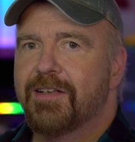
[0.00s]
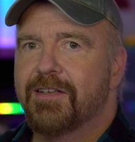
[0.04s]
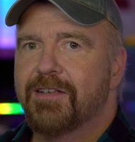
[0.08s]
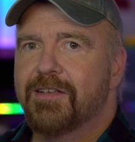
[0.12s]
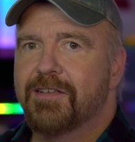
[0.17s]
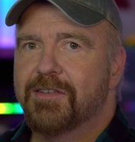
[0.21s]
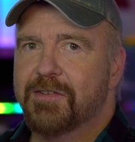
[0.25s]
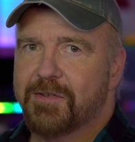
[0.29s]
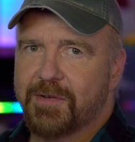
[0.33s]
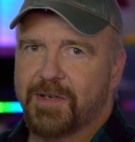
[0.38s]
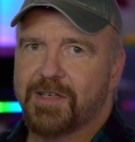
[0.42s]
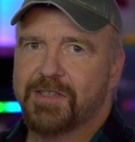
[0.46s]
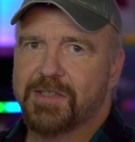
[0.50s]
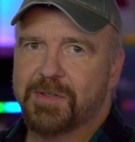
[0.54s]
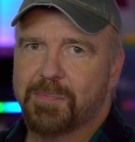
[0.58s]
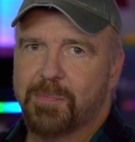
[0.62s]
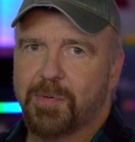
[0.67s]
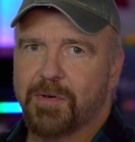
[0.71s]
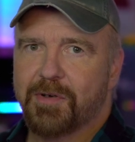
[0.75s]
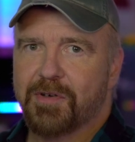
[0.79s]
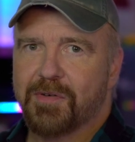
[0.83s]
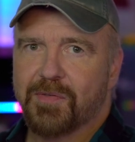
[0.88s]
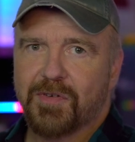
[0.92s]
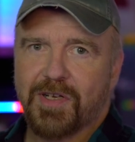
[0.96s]
So I just put
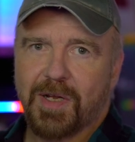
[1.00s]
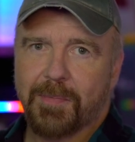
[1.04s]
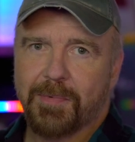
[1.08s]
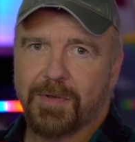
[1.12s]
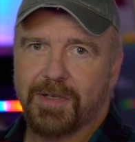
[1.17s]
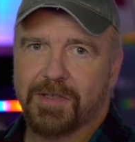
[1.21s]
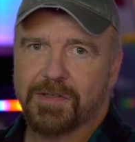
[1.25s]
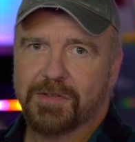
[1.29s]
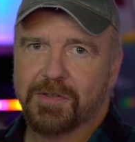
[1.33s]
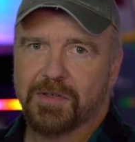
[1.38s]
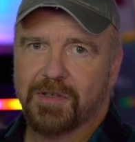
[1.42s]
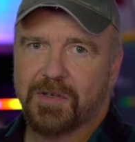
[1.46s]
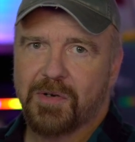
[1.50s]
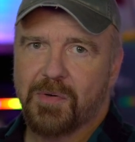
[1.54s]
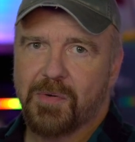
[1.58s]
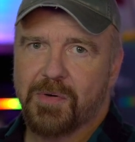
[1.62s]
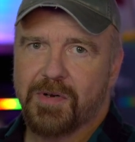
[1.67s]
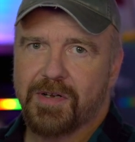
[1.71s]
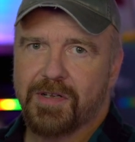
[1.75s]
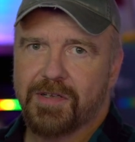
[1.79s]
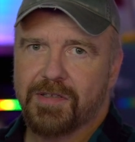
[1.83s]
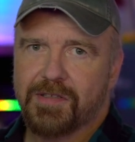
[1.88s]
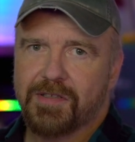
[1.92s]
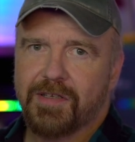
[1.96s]
it over top of insert
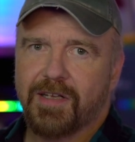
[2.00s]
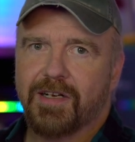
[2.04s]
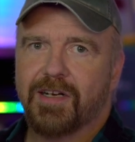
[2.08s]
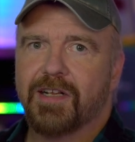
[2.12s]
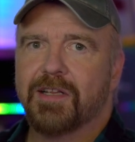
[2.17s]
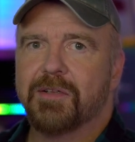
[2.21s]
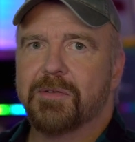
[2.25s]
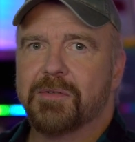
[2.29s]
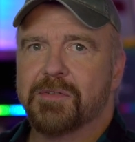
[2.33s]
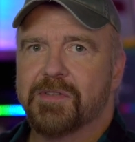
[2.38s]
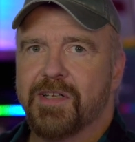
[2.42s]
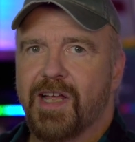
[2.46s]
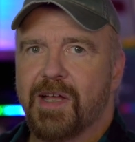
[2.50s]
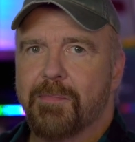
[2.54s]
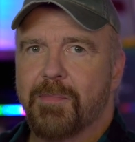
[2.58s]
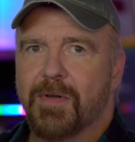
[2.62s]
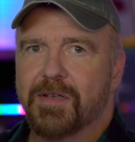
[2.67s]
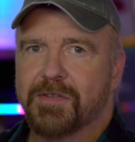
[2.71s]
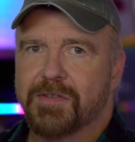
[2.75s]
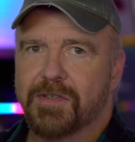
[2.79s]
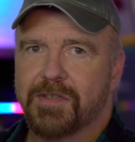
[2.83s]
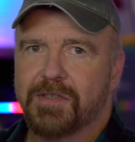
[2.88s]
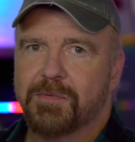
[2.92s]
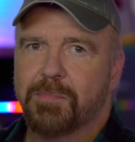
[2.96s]
coins and I lose that
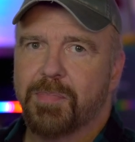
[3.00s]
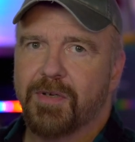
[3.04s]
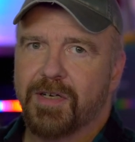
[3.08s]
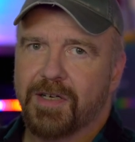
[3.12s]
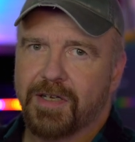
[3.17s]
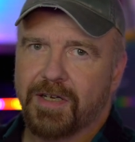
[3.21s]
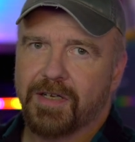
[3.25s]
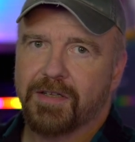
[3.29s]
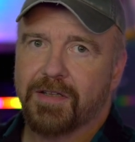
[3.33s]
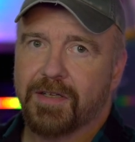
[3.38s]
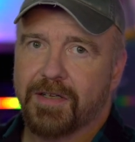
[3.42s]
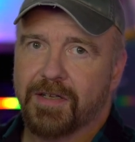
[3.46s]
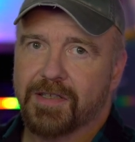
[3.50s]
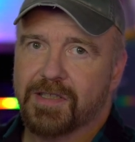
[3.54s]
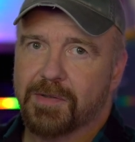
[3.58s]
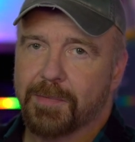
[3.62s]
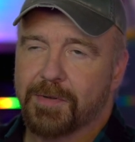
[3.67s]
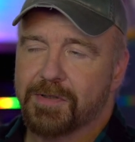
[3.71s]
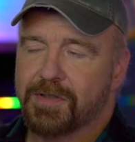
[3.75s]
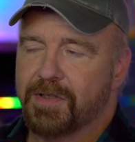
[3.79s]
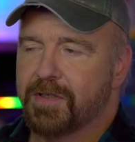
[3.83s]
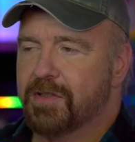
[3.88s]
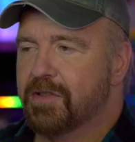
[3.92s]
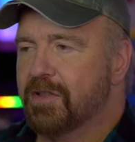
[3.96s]
message, but I get the
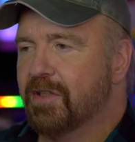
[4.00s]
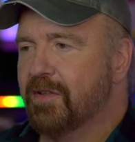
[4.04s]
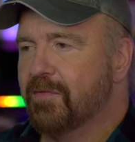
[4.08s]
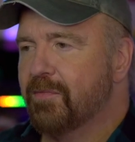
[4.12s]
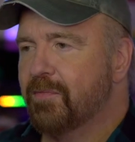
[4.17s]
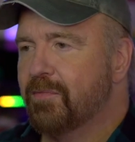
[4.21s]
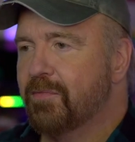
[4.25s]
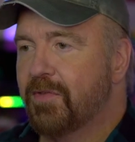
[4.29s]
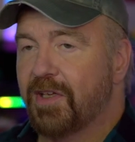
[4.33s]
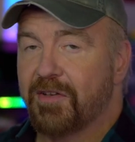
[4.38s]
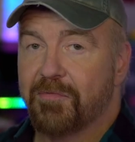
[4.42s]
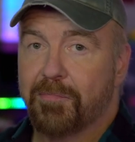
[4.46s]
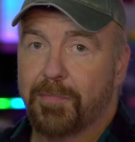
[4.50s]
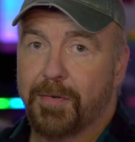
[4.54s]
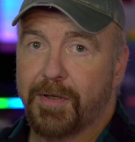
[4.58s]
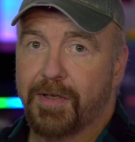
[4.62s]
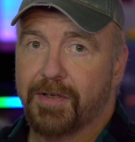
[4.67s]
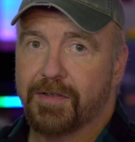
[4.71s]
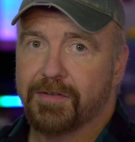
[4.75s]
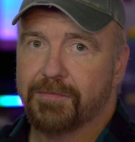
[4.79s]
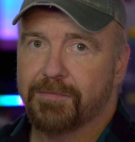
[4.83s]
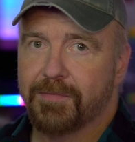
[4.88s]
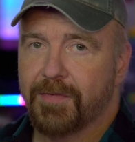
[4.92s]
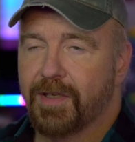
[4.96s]
customization of
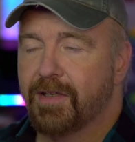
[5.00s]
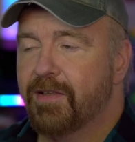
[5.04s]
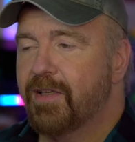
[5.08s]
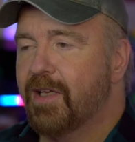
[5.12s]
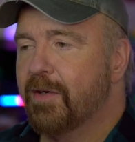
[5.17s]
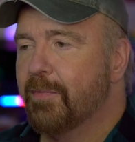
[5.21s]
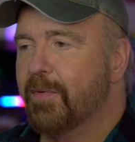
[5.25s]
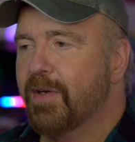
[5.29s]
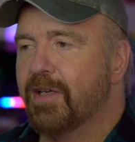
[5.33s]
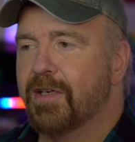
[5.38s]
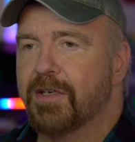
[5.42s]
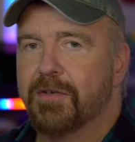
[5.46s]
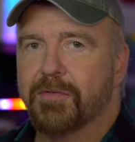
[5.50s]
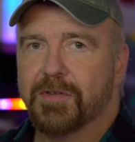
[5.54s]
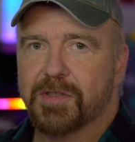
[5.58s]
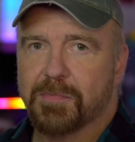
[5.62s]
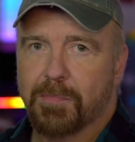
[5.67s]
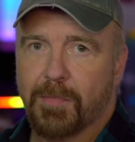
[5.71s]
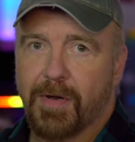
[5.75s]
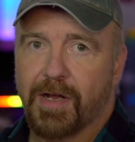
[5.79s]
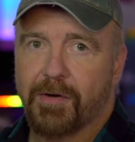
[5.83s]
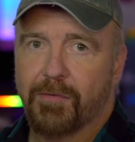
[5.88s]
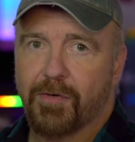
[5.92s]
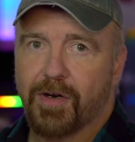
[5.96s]
DavePL. And that way I know it's
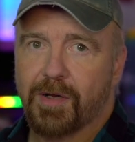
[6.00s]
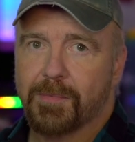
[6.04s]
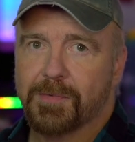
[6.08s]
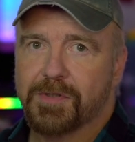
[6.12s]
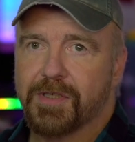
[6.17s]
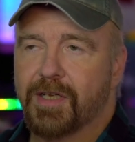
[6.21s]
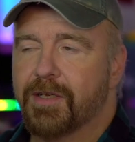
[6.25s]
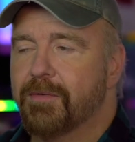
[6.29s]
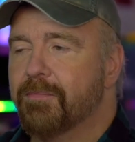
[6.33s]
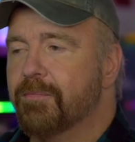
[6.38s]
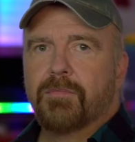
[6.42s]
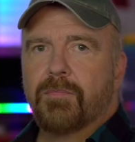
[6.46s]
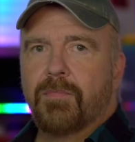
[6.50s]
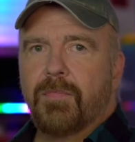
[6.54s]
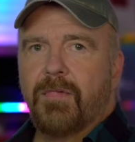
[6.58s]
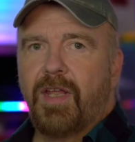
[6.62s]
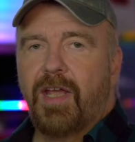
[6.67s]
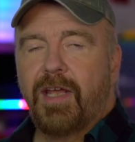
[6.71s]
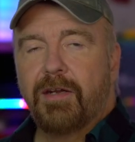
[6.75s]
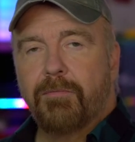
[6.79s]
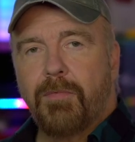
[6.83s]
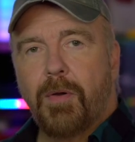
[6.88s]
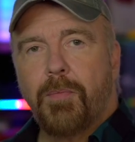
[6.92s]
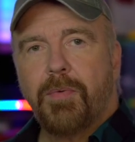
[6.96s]
my ROM set.
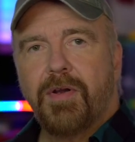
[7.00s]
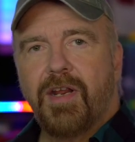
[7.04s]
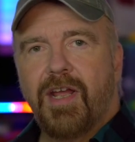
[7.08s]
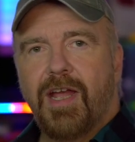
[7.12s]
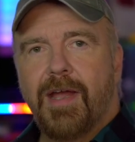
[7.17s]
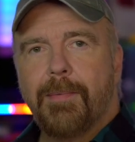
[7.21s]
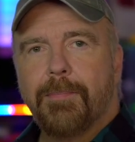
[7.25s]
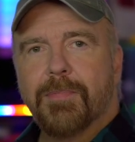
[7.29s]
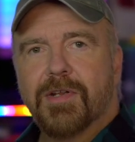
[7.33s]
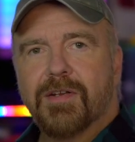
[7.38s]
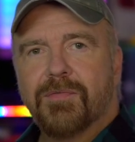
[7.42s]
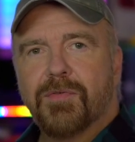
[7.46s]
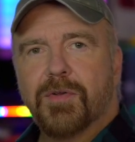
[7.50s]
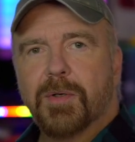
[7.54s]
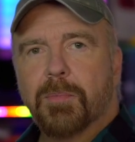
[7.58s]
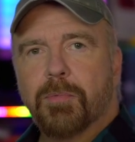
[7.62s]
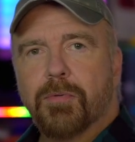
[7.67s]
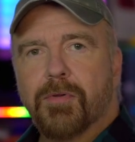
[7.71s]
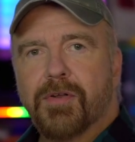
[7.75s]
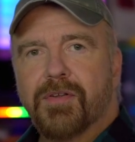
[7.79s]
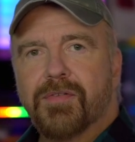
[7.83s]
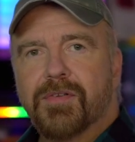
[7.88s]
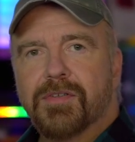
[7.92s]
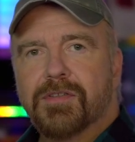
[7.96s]
And what would happen if you
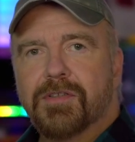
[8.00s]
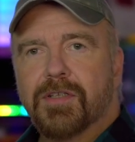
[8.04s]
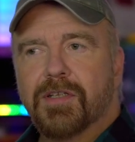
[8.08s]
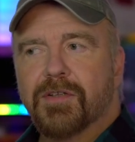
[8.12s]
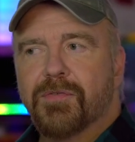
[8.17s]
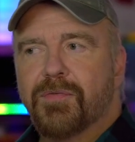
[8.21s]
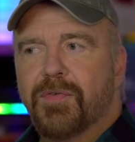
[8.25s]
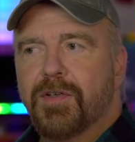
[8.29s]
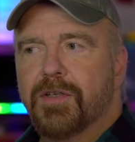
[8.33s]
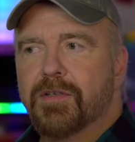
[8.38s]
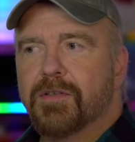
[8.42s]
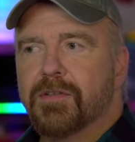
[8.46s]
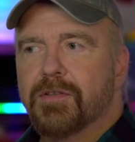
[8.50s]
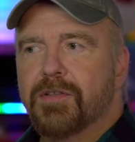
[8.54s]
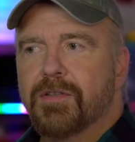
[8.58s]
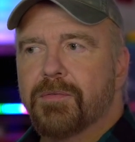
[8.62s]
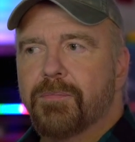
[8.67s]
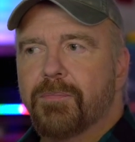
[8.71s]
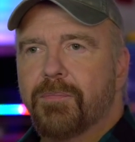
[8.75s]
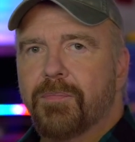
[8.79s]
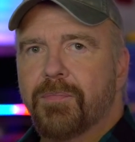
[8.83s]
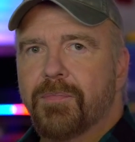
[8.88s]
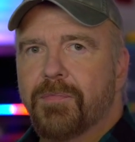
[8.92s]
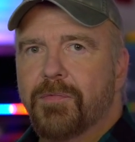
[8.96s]
deployed this to the field?
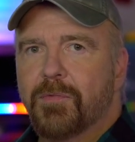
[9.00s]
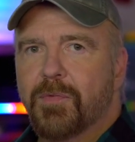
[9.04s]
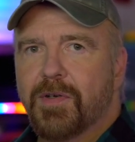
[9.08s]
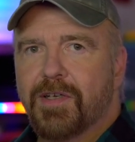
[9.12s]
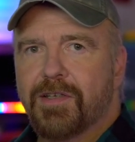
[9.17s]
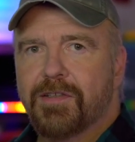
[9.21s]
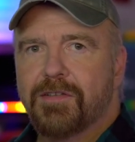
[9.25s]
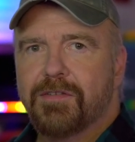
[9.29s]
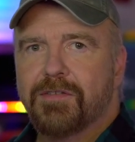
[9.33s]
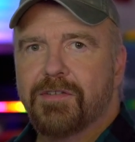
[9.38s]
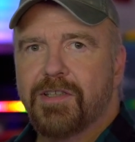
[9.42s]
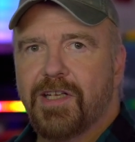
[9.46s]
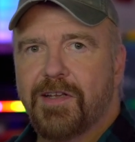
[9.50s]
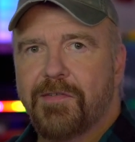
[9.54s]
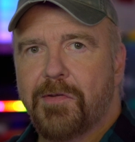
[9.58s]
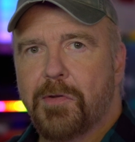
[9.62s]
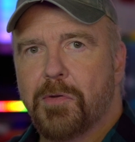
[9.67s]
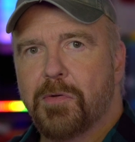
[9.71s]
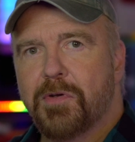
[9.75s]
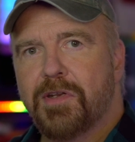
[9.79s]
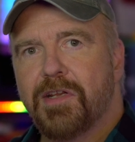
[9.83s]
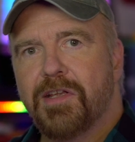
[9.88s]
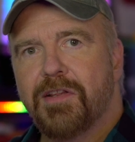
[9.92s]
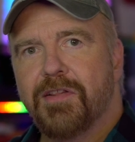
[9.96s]
Well, if you
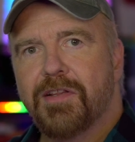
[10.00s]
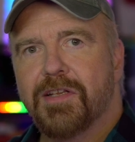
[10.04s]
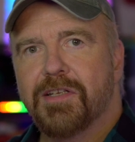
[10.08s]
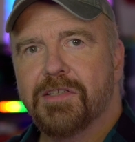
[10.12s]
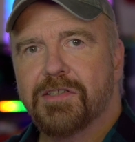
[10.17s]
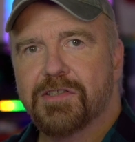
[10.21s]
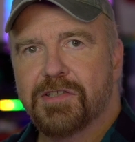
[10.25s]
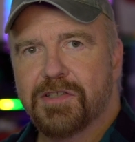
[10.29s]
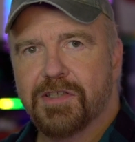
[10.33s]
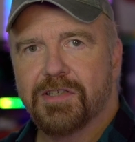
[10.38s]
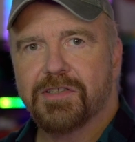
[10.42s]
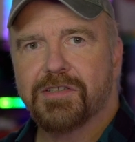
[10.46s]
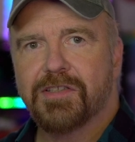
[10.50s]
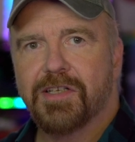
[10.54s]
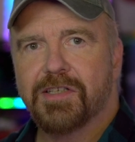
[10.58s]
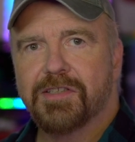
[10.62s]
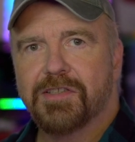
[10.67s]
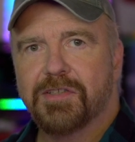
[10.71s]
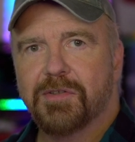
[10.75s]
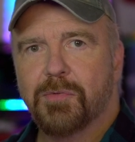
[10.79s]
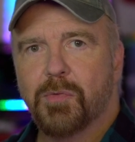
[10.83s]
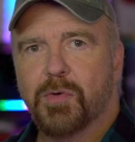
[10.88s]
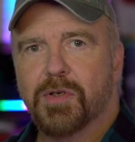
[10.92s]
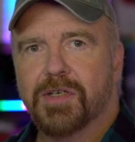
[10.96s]
did this just as
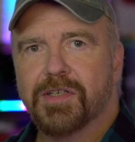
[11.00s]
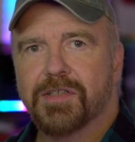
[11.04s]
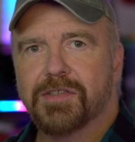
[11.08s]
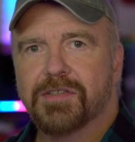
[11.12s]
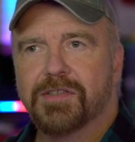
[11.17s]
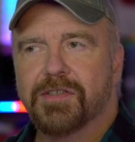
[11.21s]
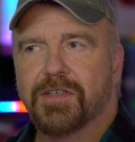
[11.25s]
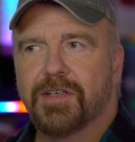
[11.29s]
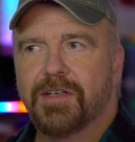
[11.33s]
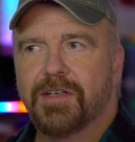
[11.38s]
it was,